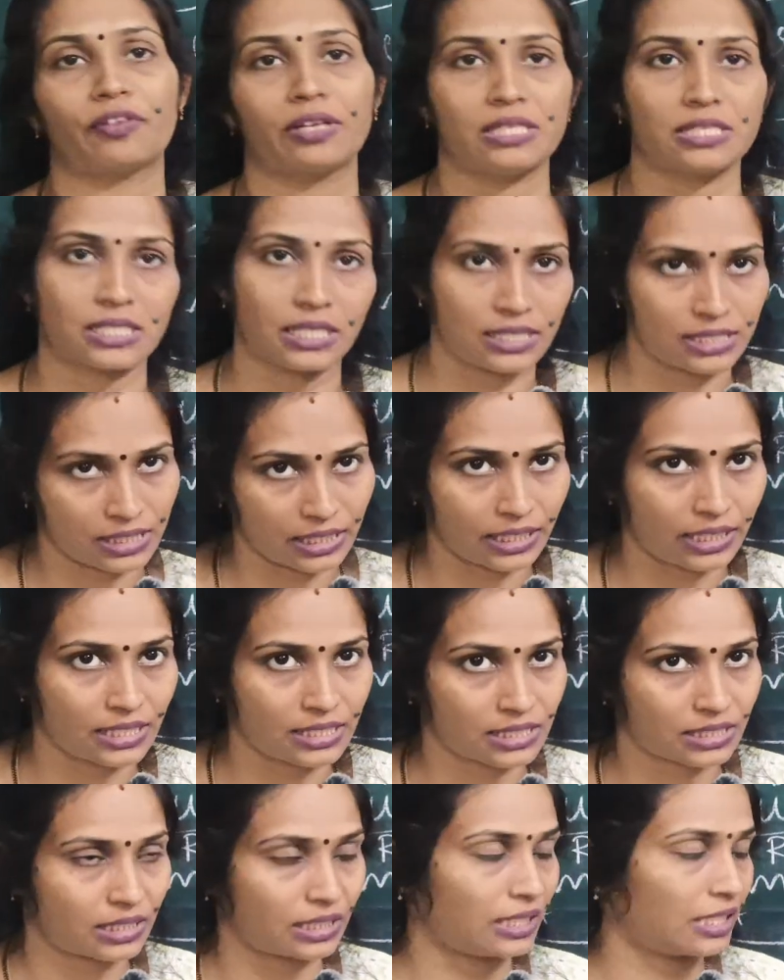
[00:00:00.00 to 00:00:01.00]
difference in
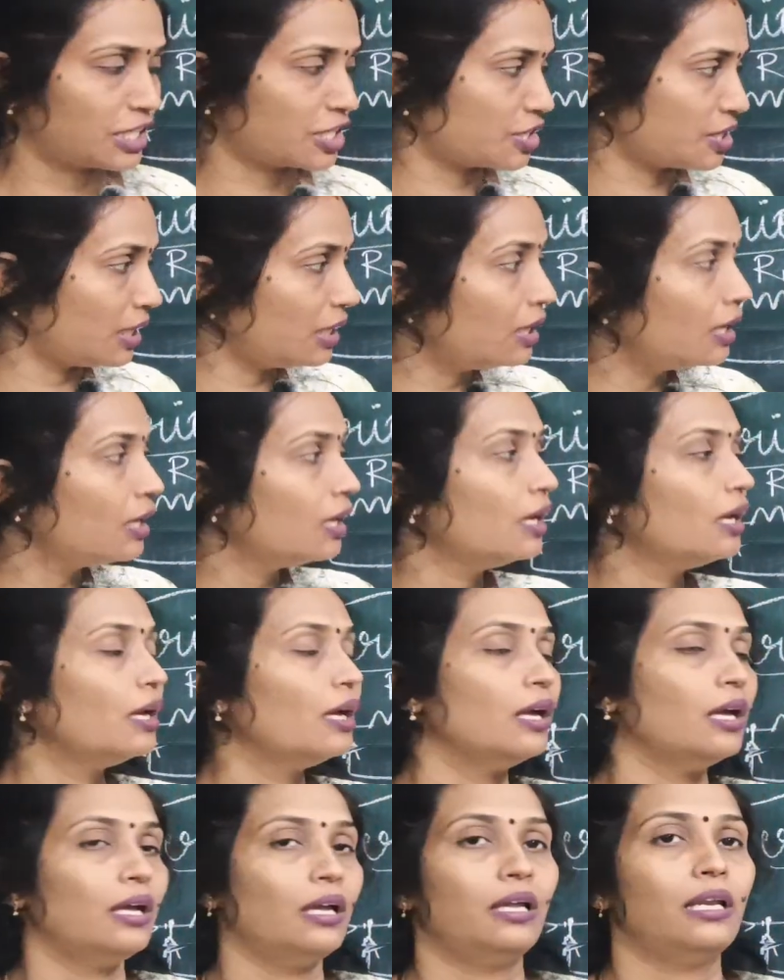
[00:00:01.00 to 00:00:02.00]
series connection.
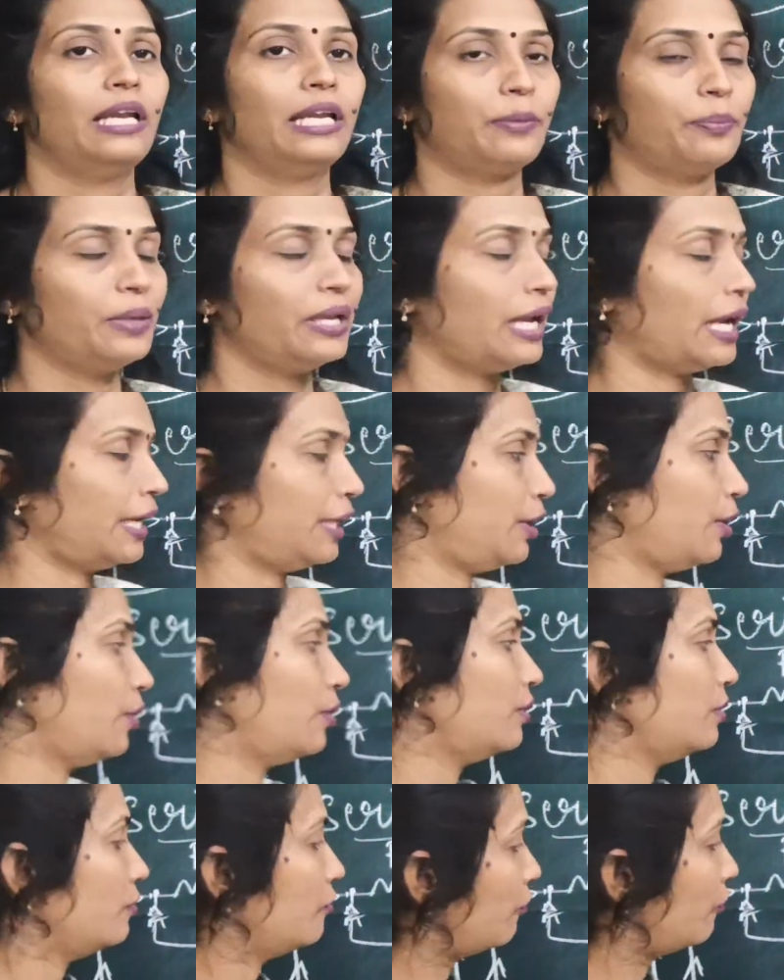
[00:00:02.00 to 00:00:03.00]
Let me write
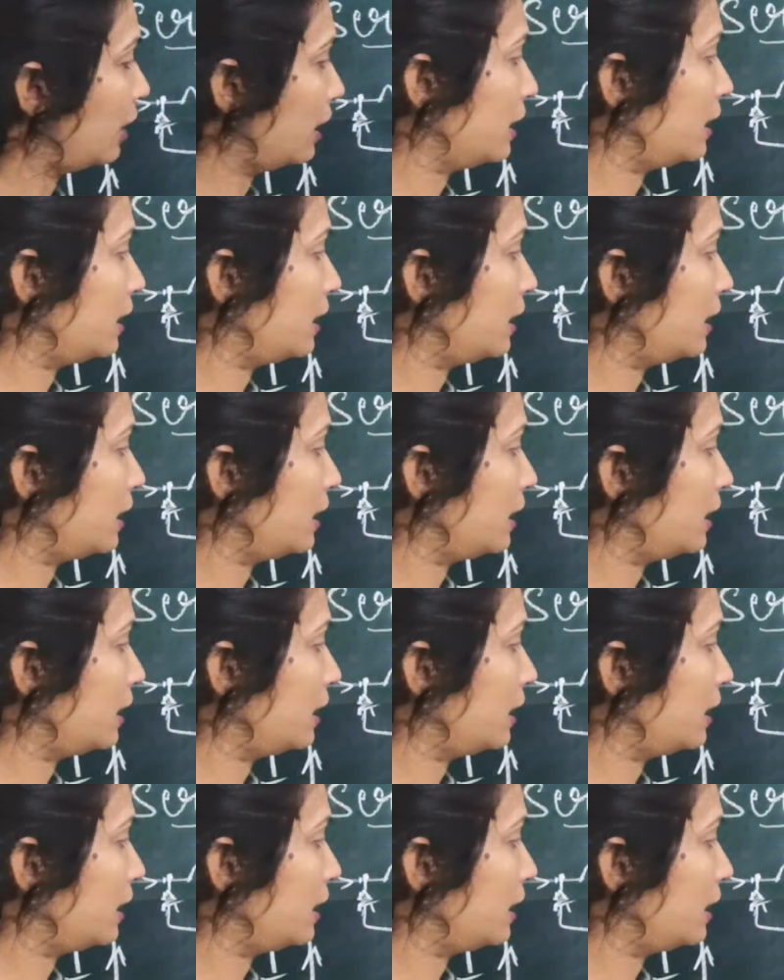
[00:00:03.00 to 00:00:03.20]
down